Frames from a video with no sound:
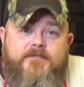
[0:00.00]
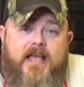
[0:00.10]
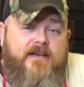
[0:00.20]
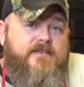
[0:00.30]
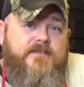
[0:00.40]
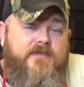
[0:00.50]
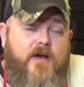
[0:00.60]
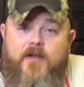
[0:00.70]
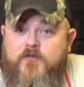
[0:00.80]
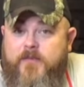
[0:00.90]
Actually, if
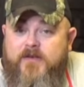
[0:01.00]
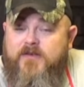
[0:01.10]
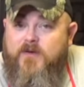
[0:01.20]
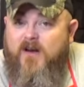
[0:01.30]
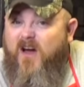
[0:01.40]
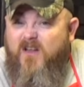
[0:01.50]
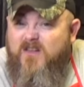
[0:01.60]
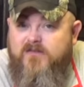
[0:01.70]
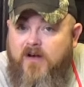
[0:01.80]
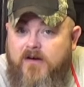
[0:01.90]
y'all ever been to an
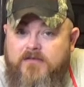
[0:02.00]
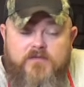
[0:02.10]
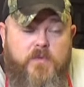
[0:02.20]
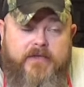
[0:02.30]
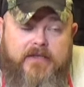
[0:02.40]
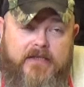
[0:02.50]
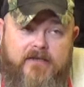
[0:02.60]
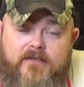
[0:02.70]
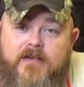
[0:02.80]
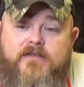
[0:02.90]
Olive Garden, we
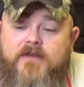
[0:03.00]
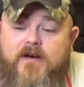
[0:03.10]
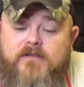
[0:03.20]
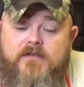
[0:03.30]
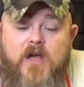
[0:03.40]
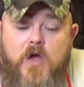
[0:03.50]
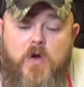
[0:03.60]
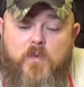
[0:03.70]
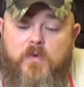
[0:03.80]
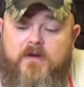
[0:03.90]
love Olive Garden.
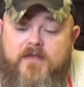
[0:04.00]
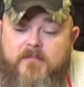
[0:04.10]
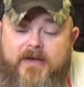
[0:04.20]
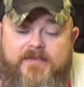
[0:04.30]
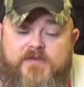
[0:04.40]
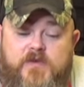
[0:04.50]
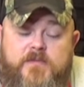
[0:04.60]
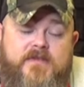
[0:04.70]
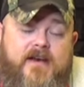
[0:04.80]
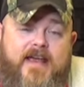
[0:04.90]
One of the best
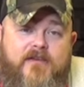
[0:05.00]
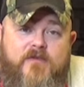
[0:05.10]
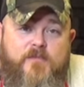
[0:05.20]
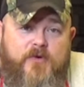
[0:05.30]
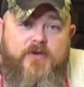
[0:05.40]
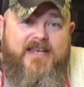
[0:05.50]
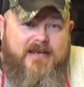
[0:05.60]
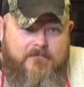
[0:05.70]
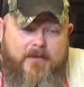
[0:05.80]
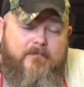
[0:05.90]
soups that I ever put
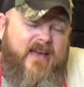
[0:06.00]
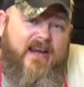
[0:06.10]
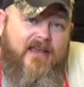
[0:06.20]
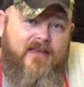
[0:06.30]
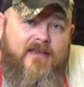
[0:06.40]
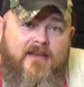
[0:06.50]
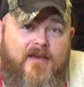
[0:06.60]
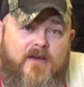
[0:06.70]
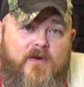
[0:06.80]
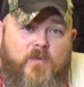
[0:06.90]
in my belly
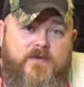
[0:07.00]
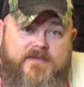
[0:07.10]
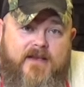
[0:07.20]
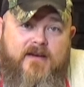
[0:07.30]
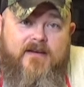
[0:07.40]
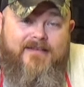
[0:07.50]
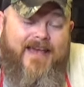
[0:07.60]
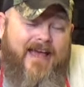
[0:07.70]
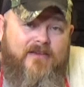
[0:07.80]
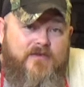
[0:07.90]
was their
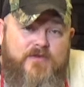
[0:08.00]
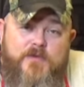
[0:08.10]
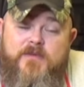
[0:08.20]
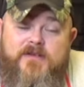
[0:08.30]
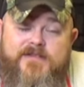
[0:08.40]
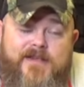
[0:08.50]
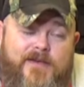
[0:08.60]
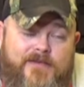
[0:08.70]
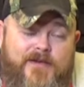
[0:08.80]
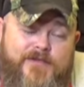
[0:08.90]
Italian soup, their,
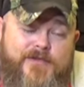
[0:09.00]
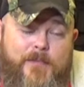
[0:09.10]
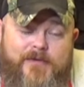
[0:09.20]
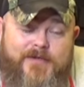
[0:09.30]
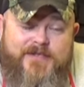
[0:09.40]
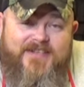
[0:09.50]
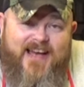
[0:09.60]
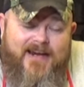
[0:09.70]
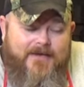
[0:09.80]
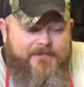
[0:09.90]
their zuppa
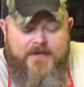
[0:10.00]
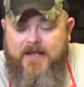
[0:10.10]
toscana.